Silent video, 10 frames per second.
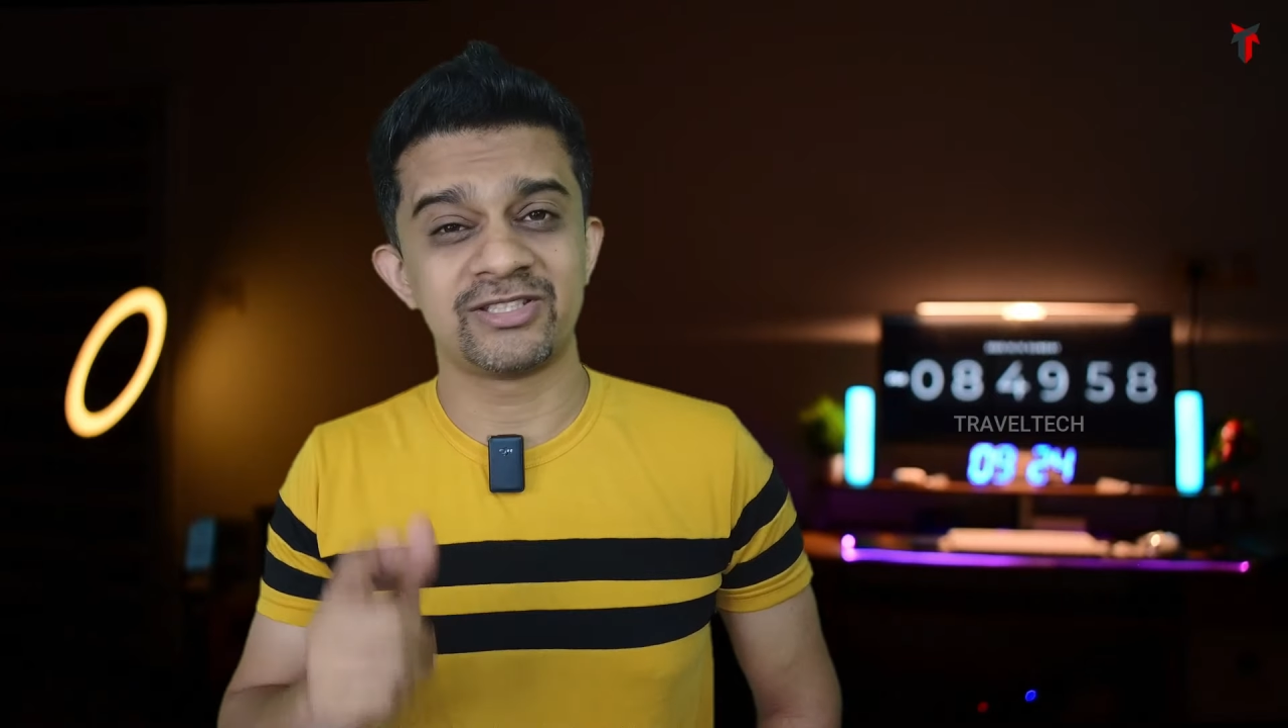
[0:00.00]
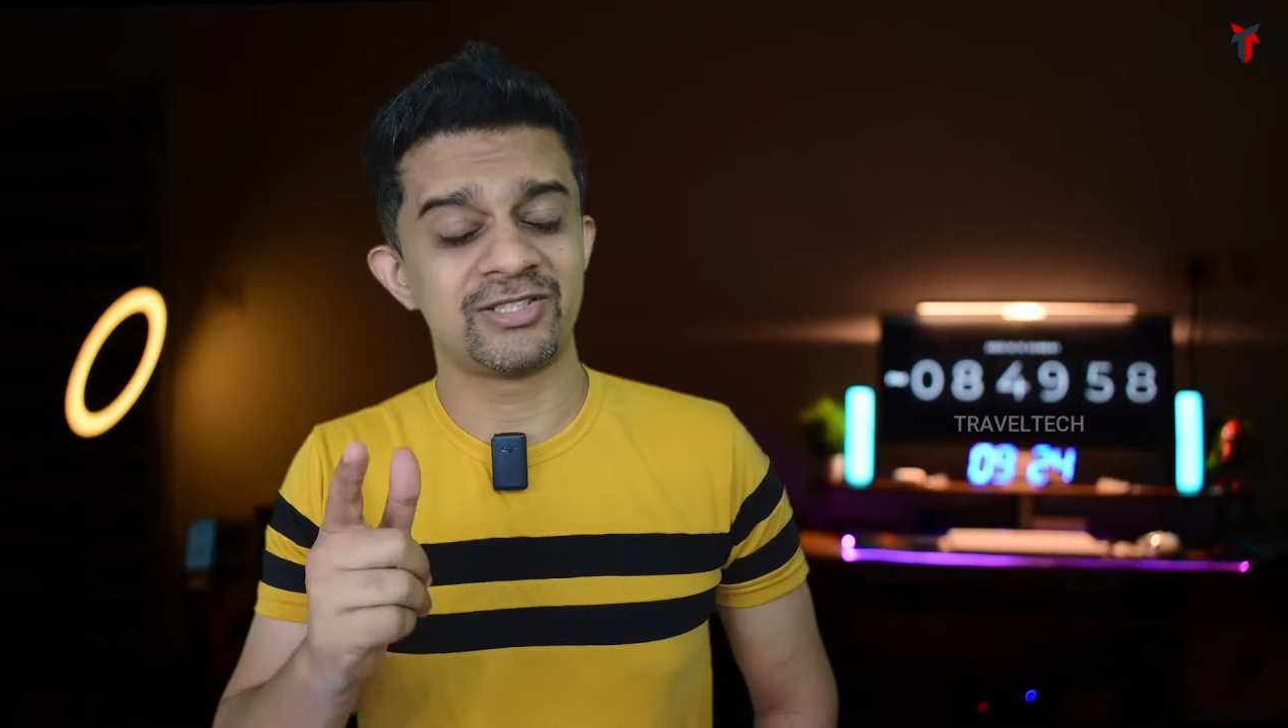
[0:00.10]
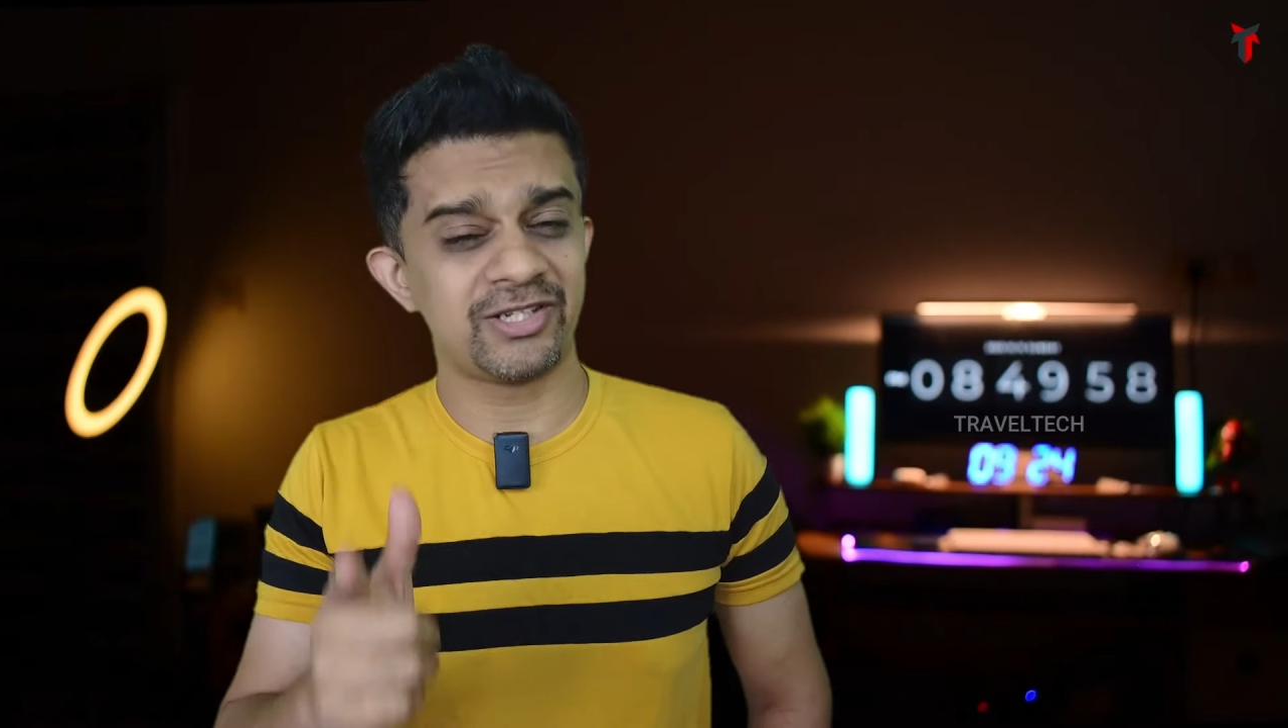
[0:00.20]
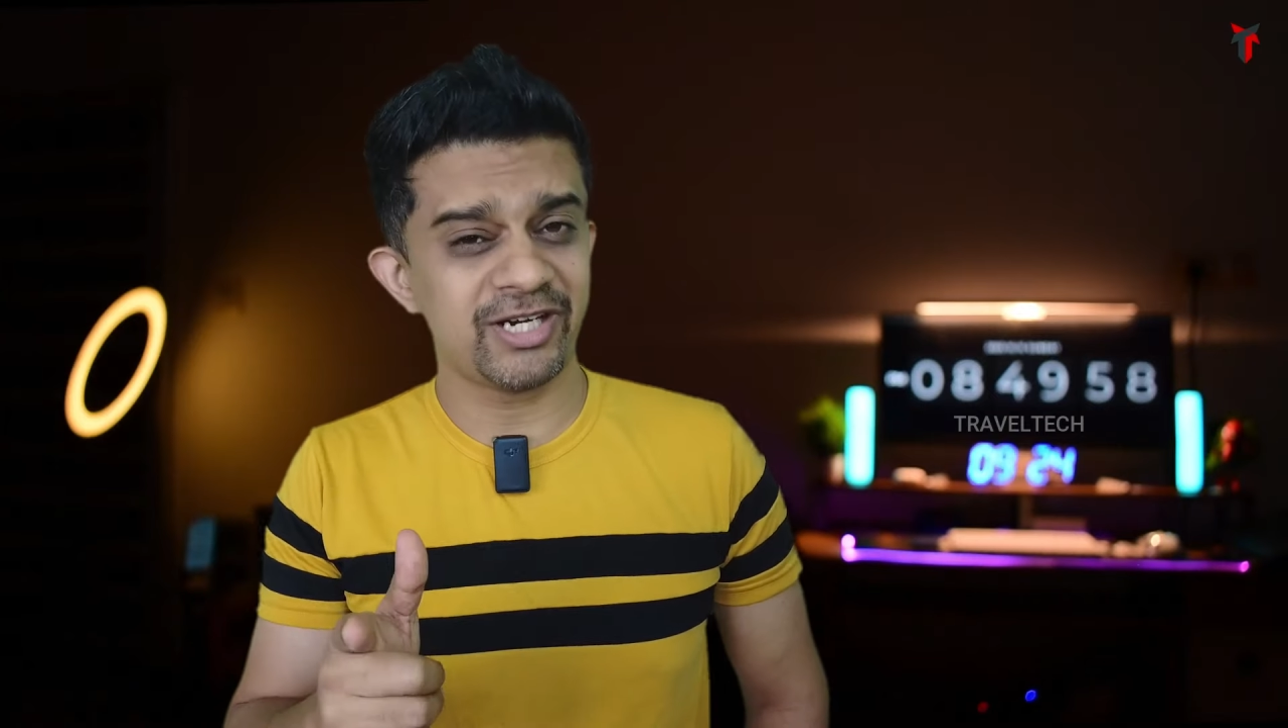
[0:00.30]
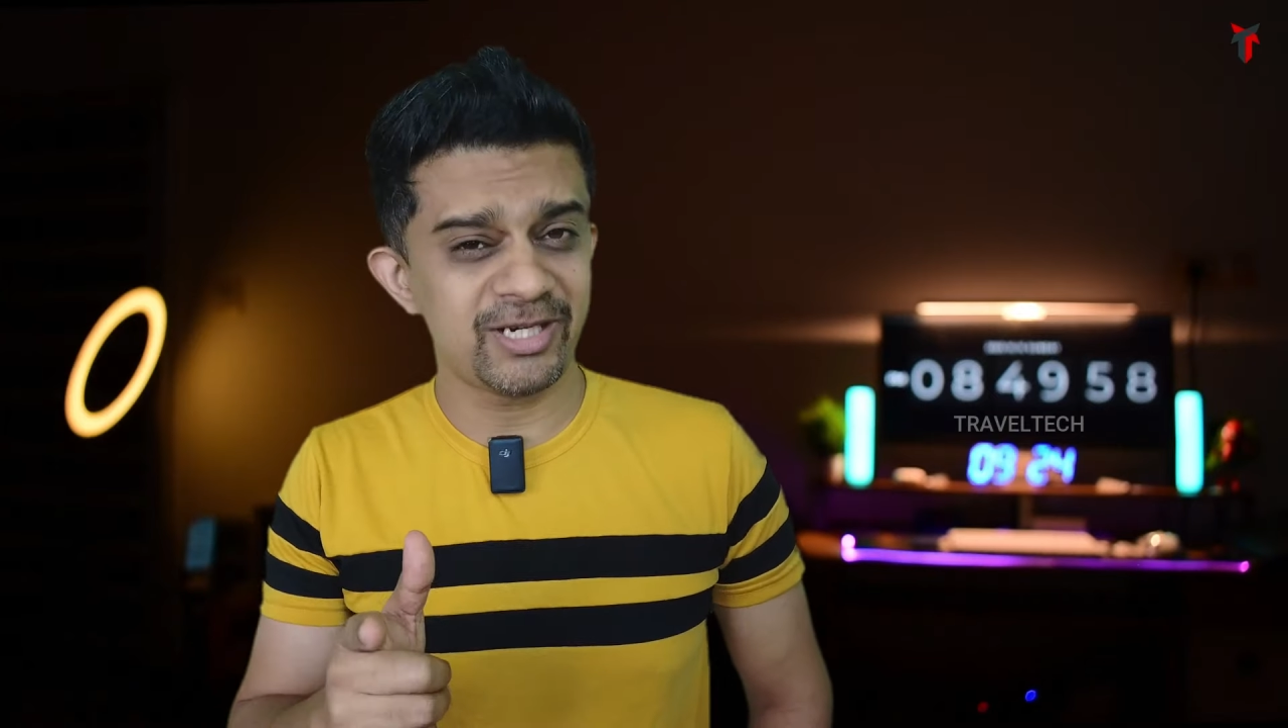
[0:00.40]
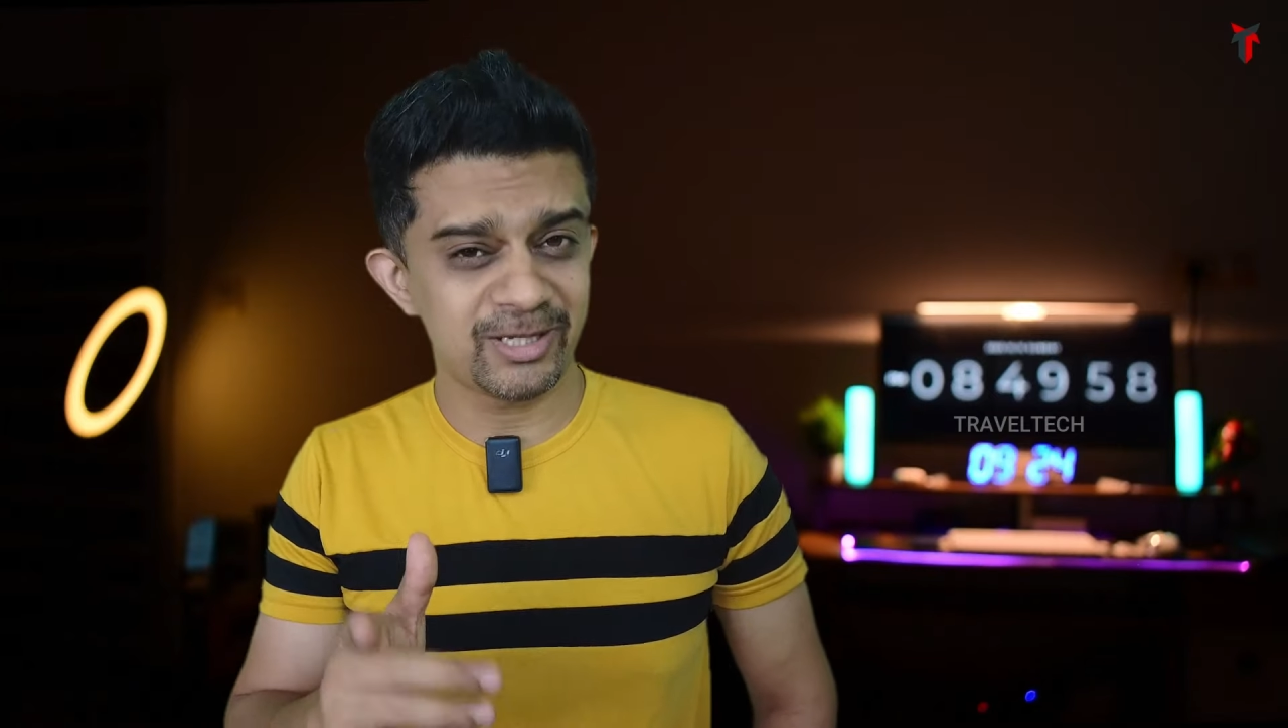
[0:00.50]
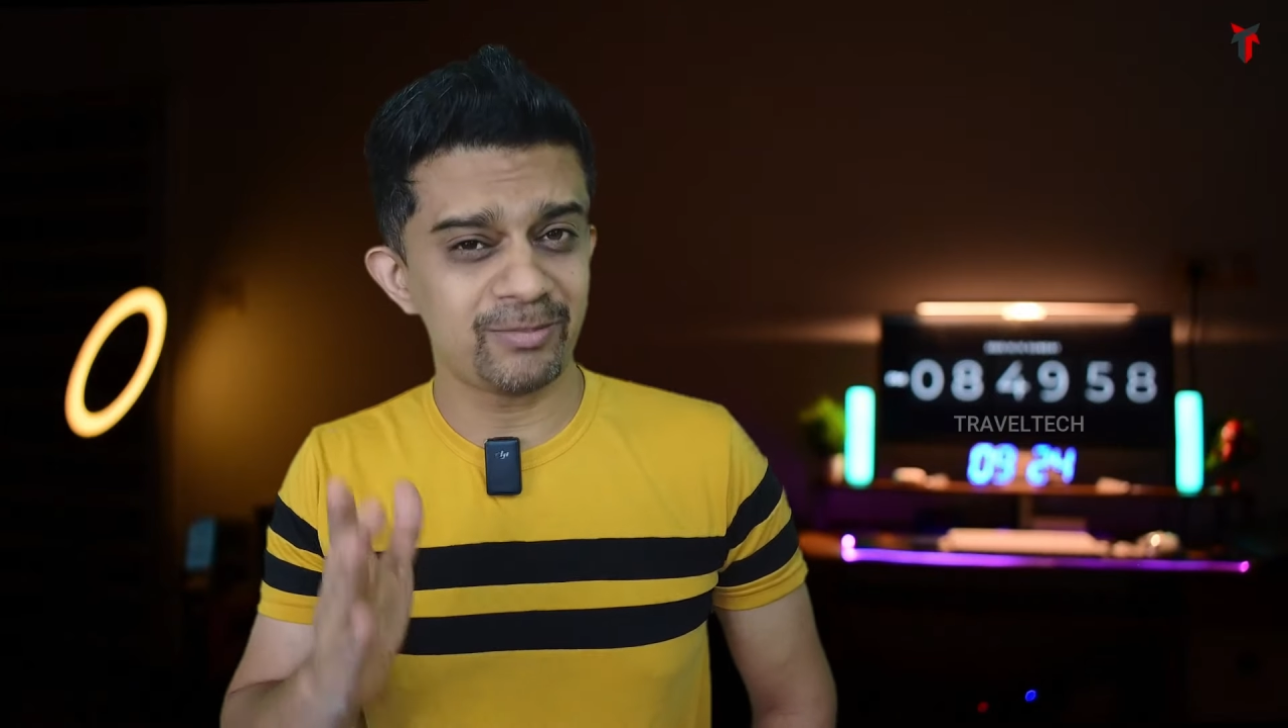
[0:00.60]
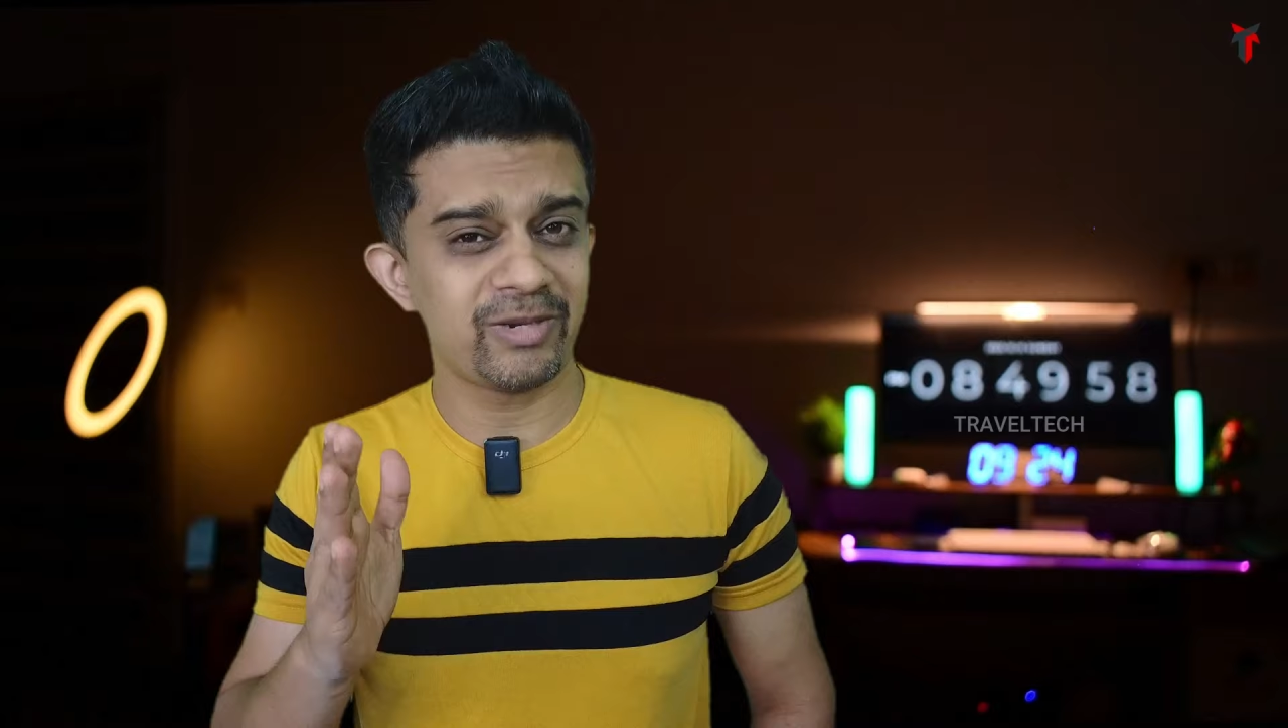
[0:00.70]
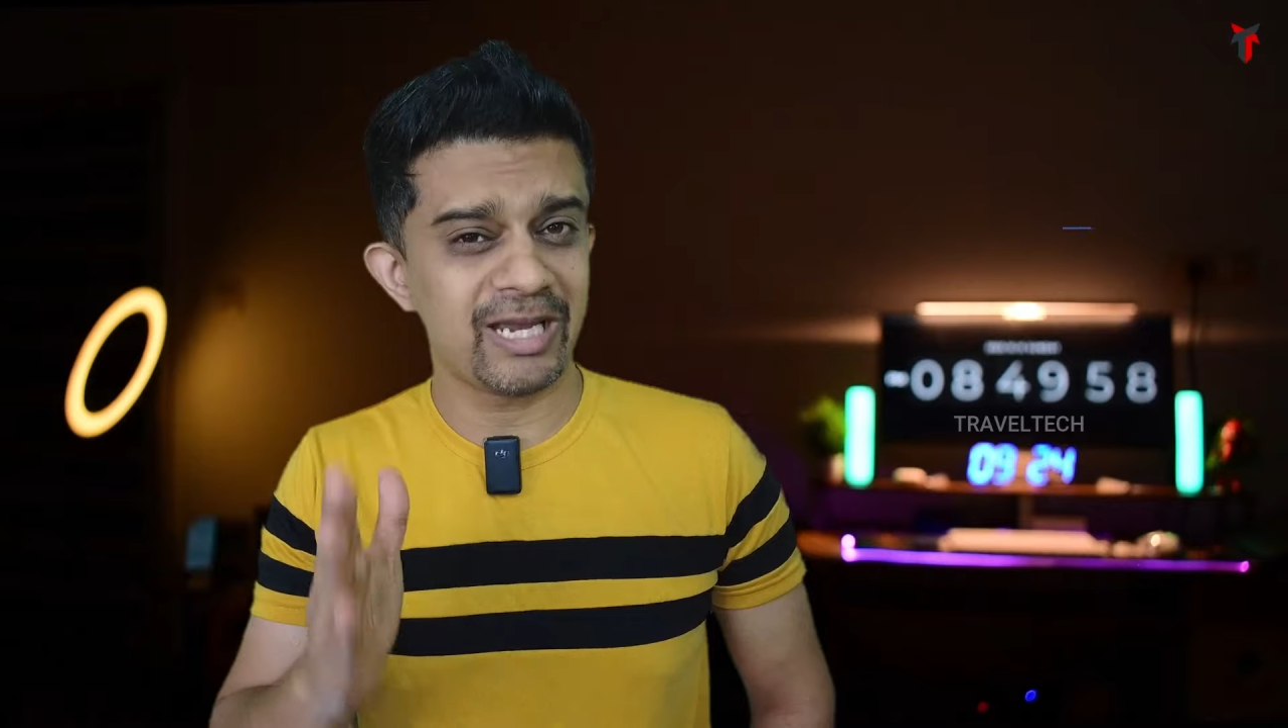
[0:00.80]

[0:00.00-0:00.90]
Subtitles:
straight up